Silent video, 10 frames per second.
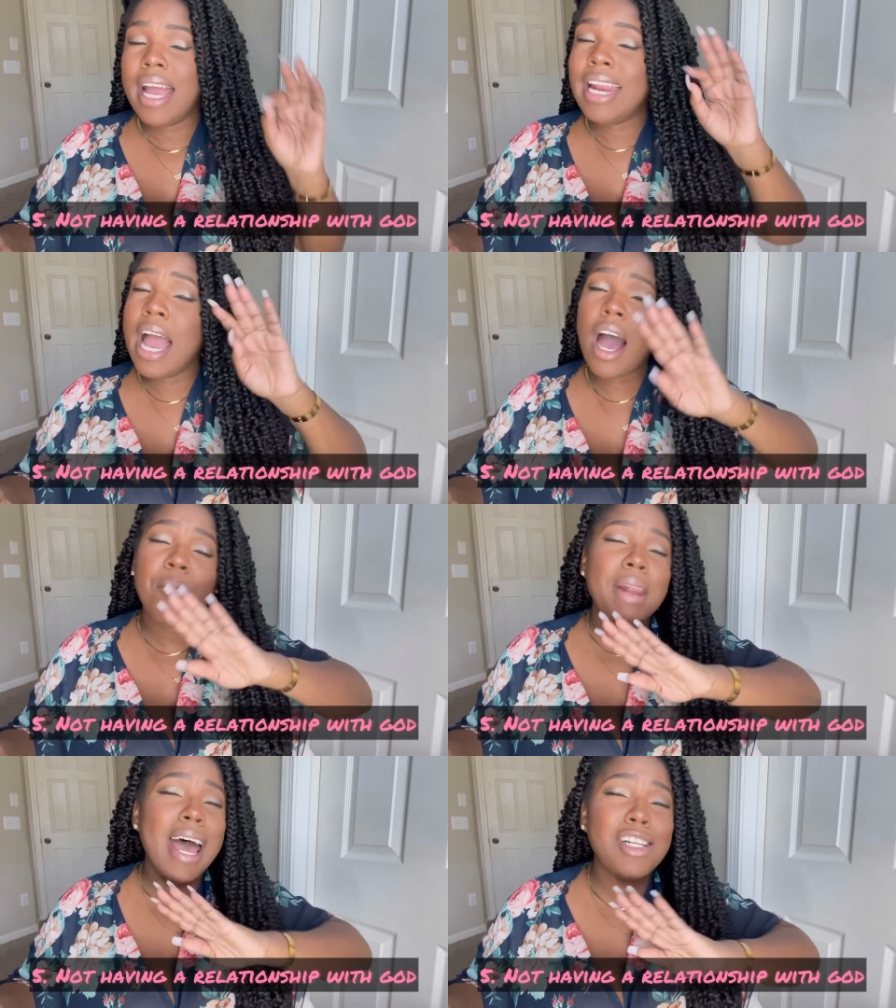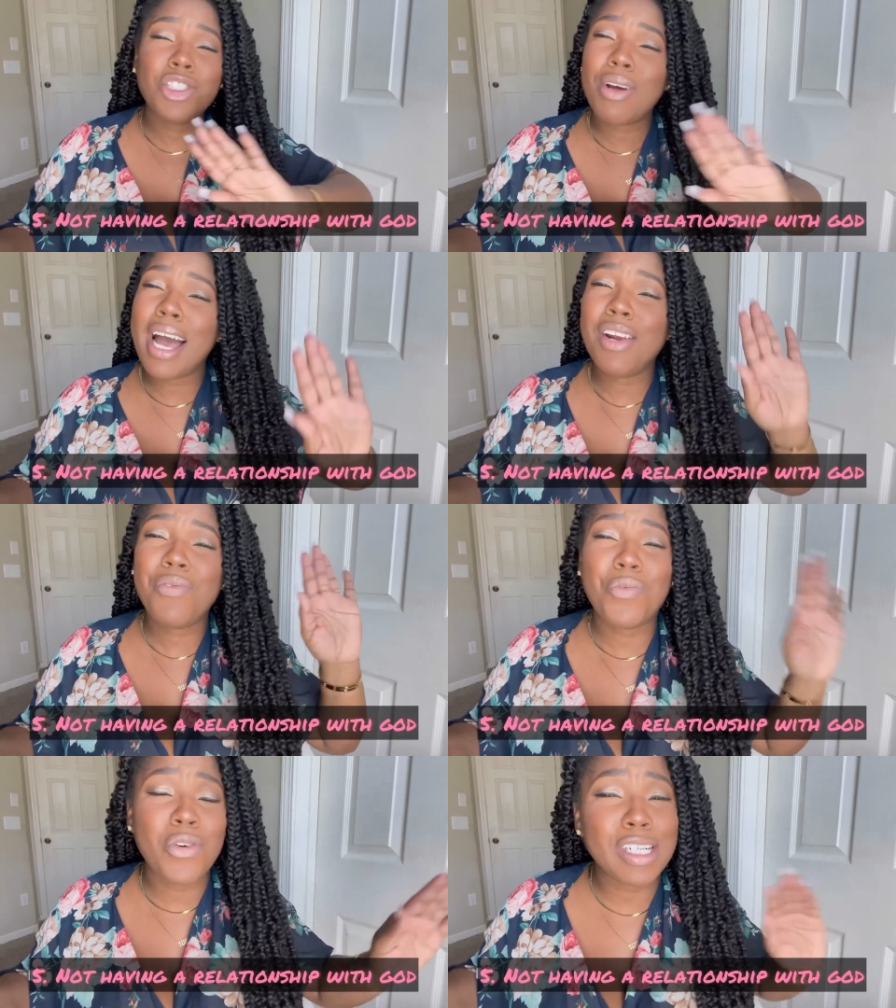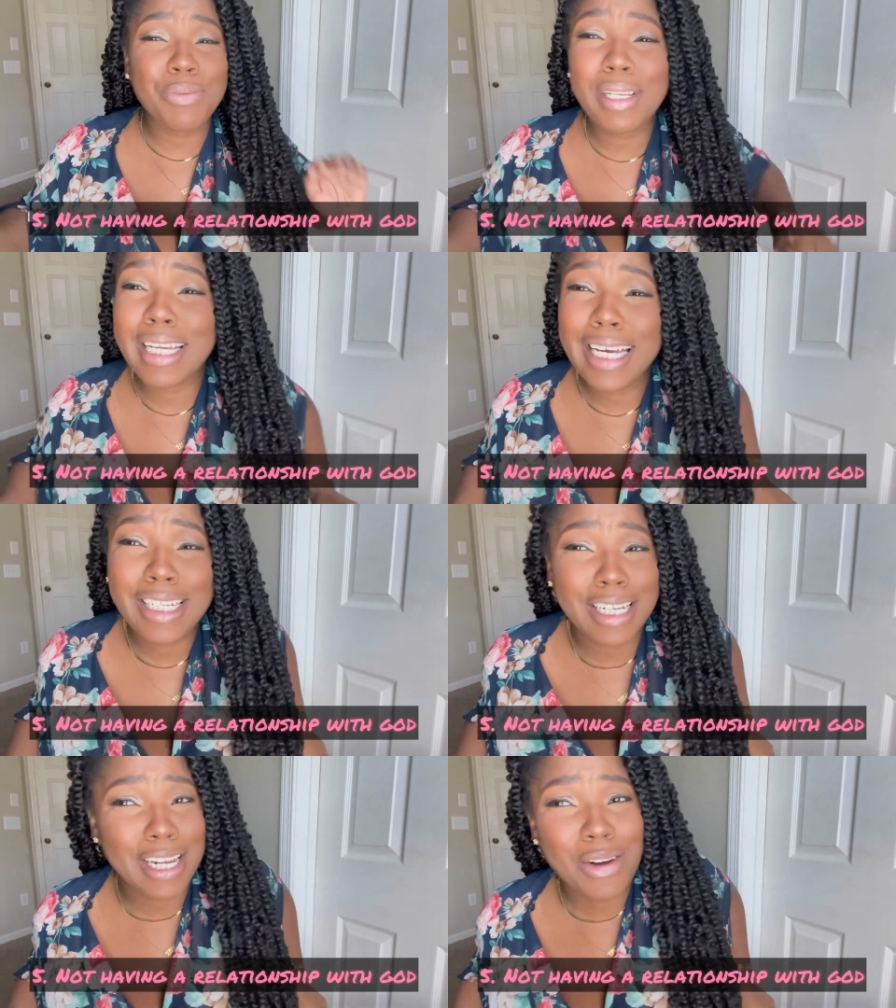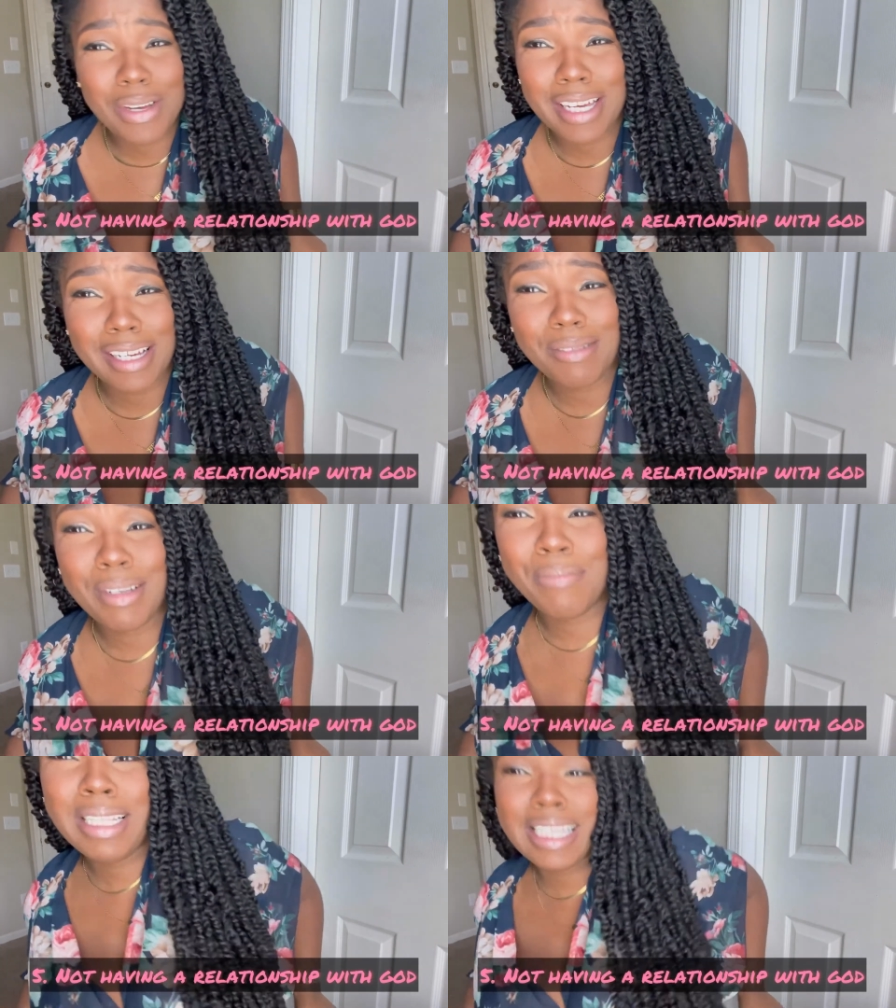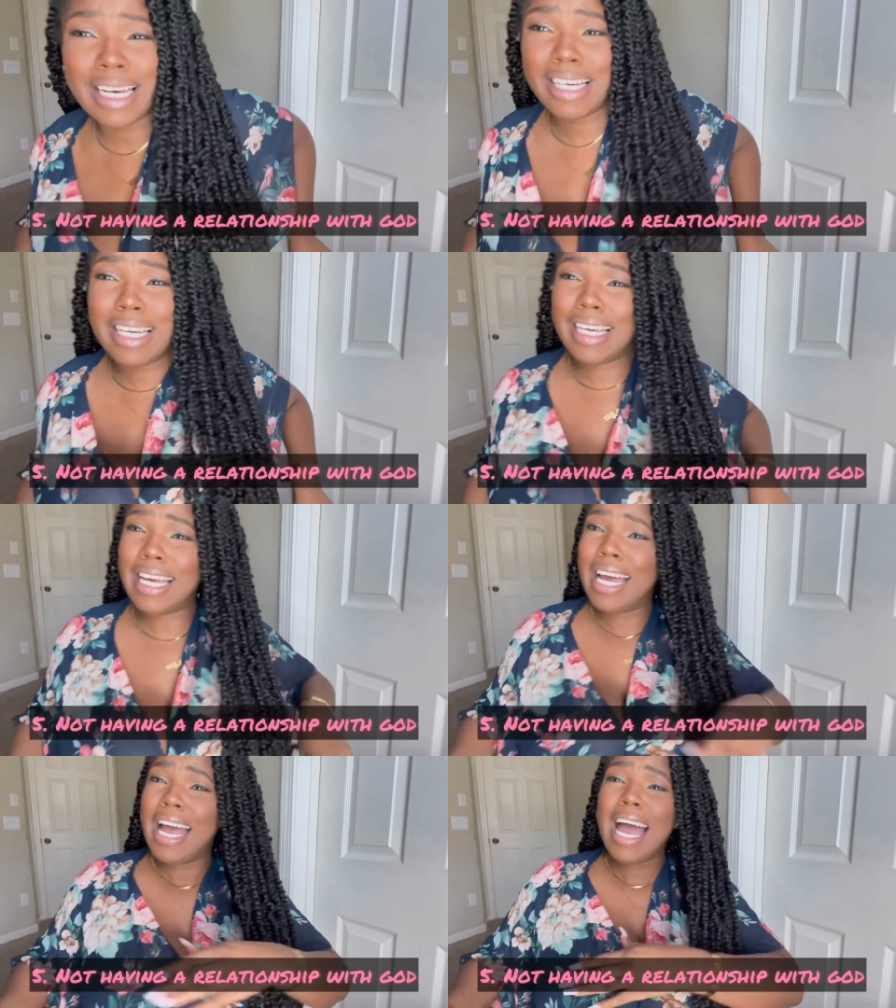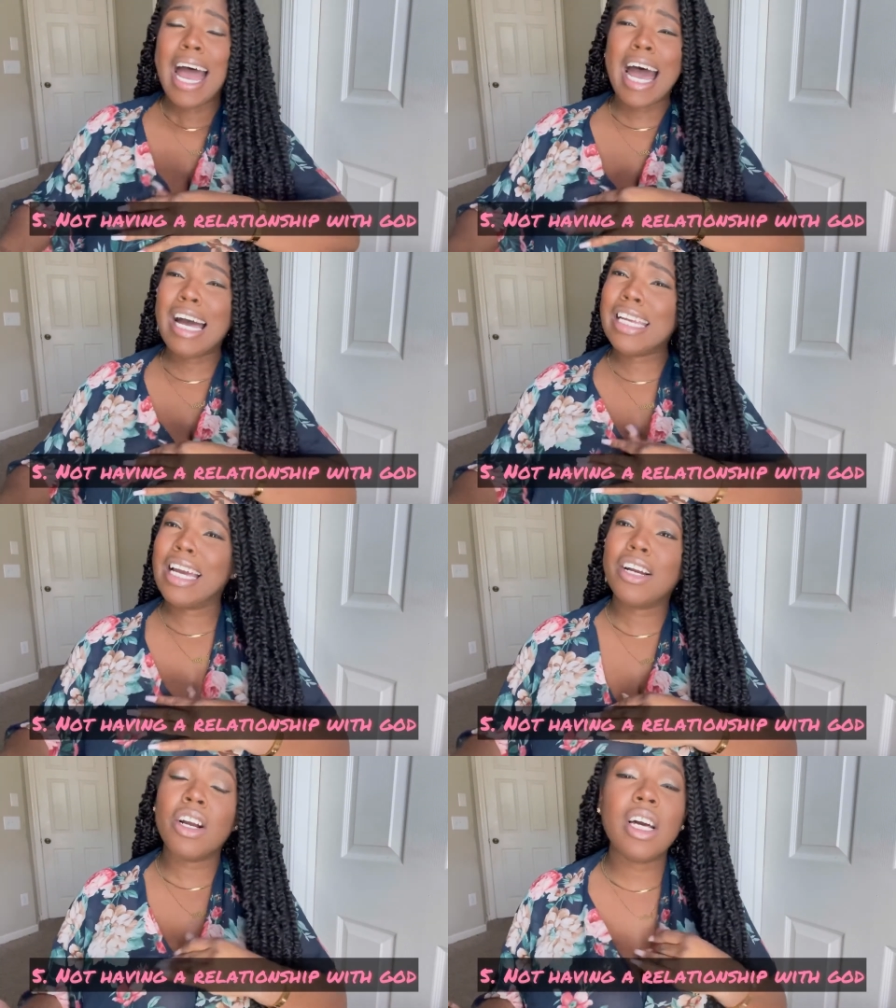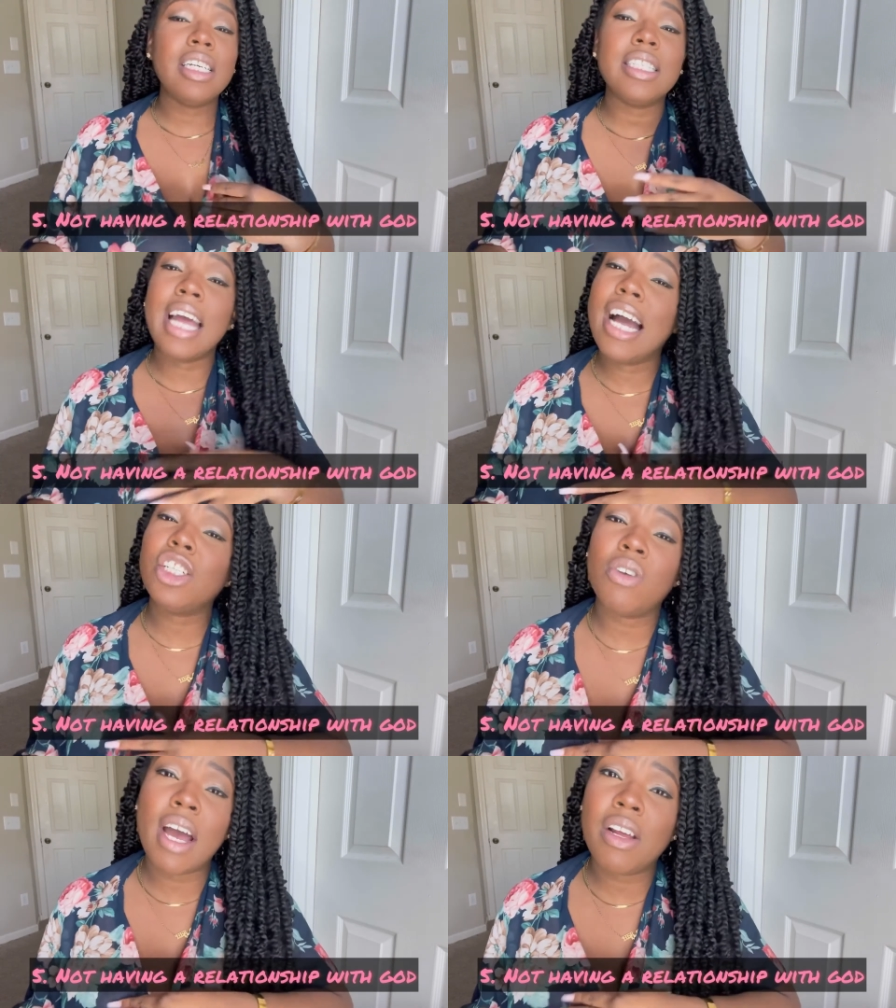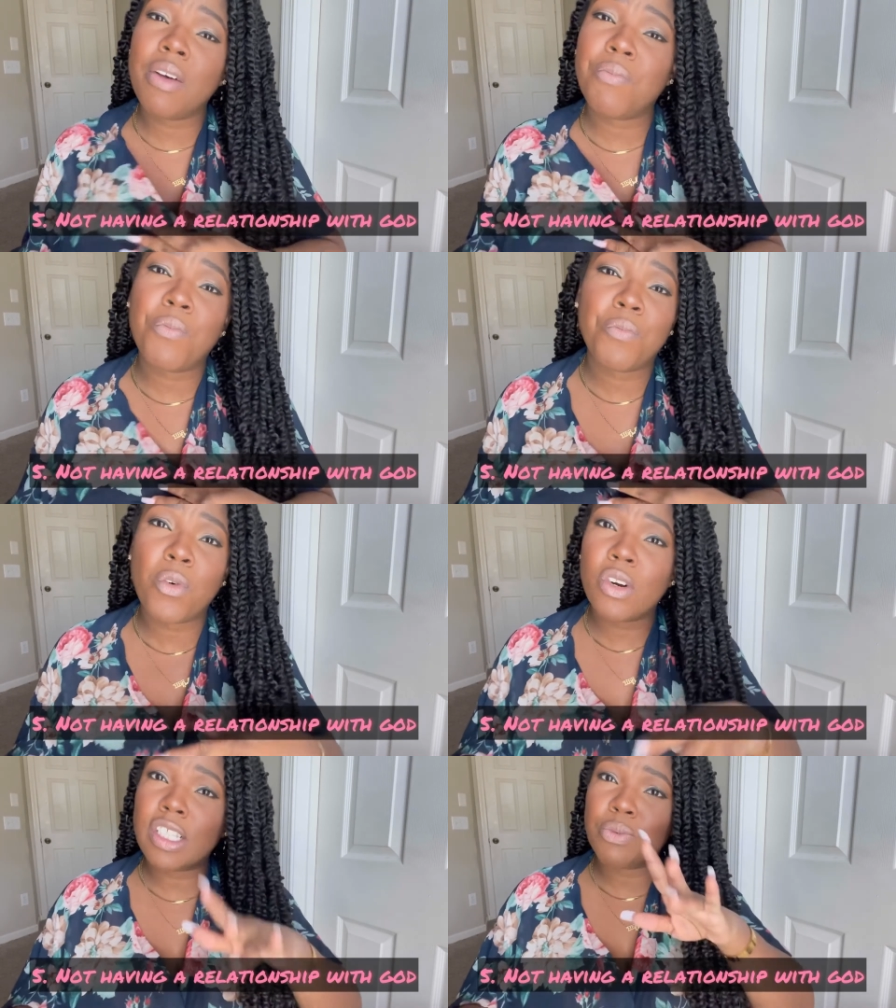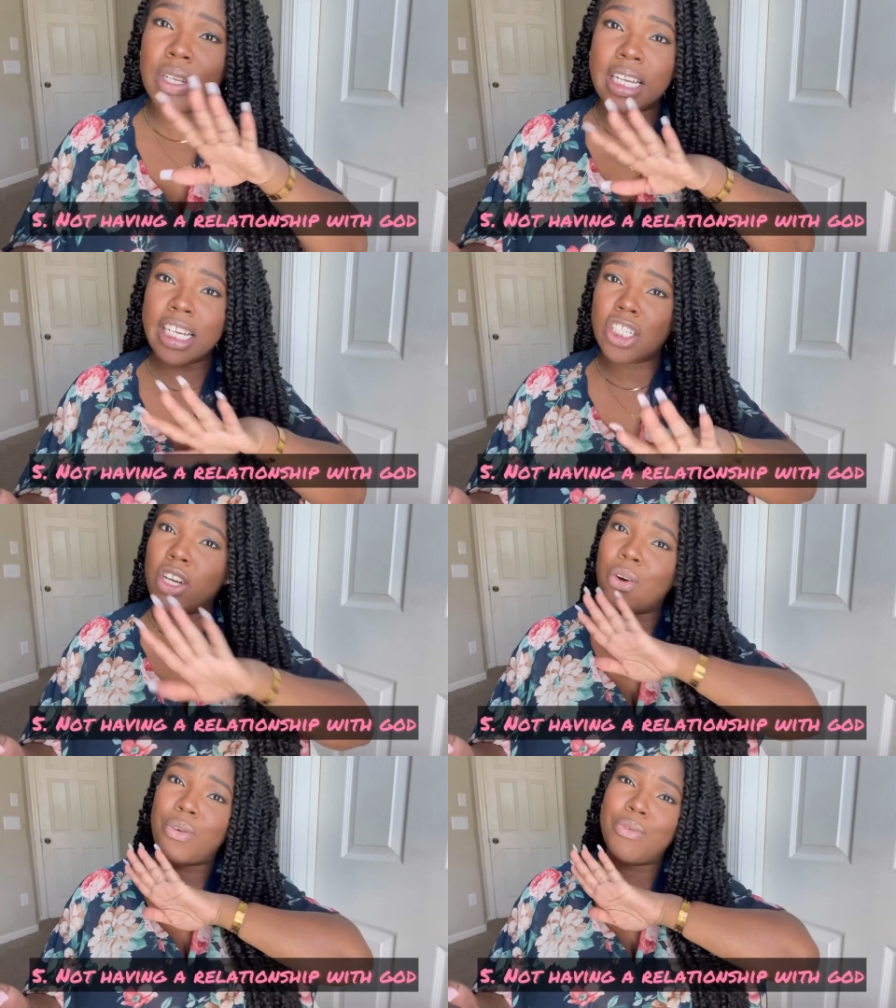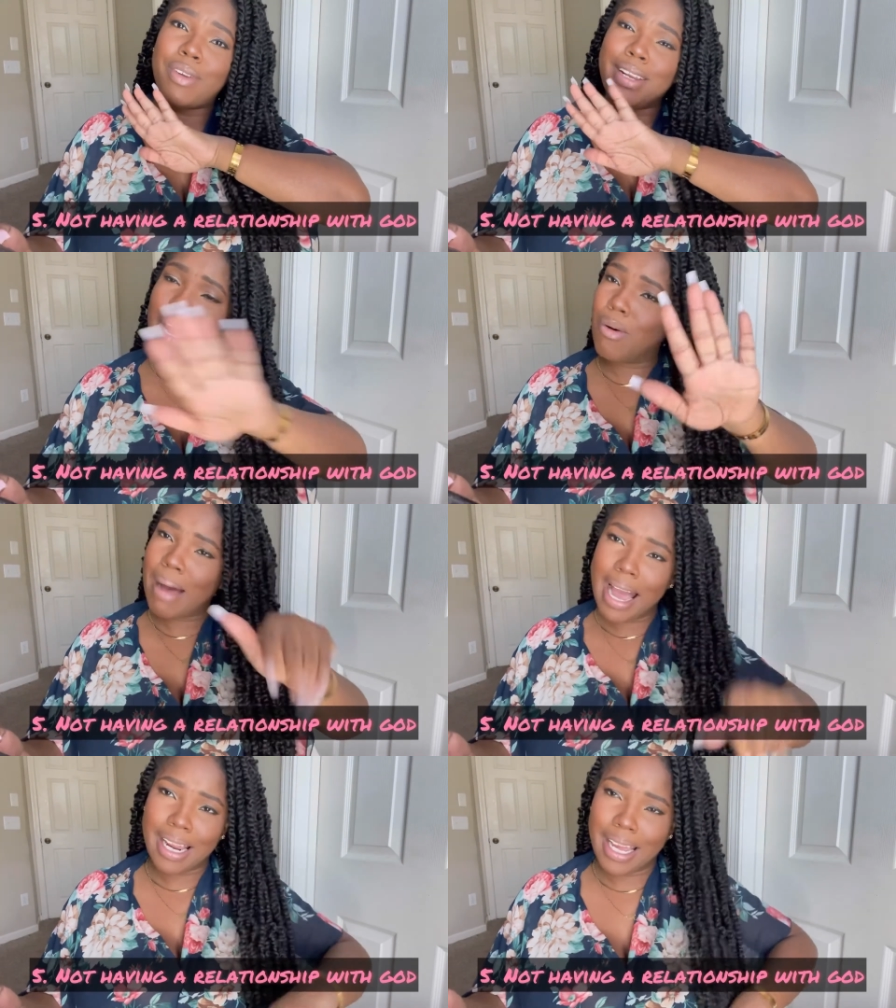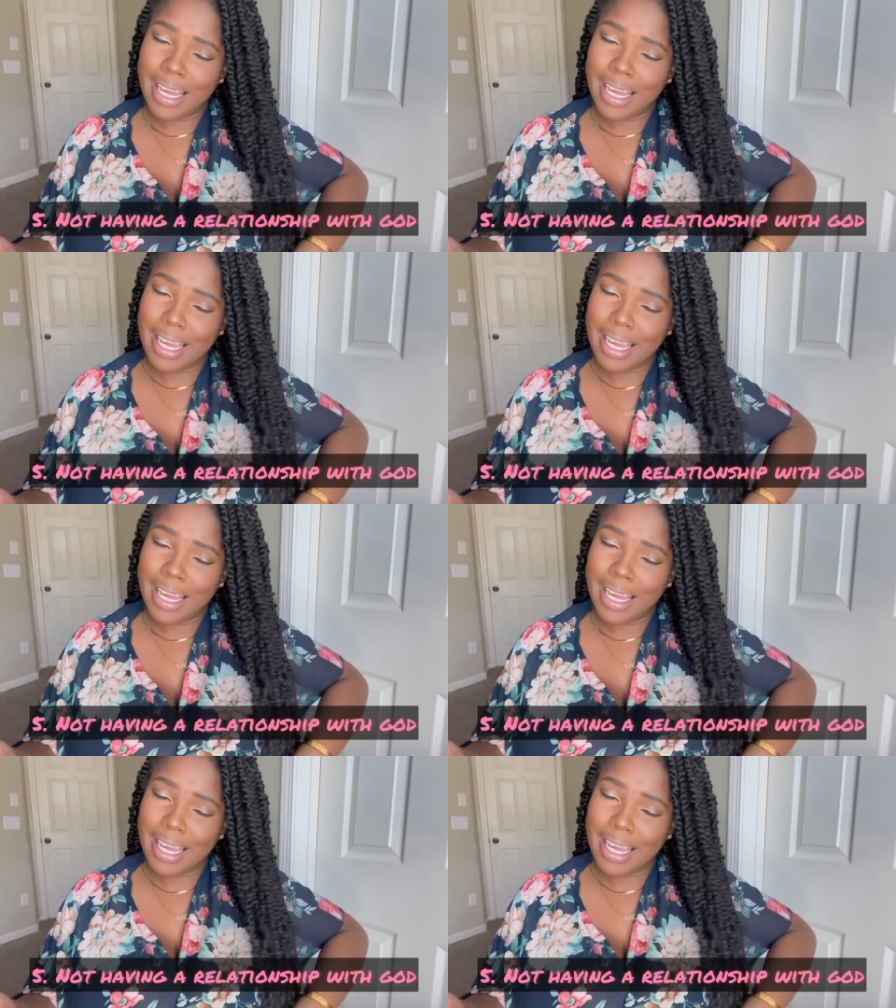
Now, I'm not trying to force religion on you. Let me tell you. Uh, your girl is not trying to force religion on nobody.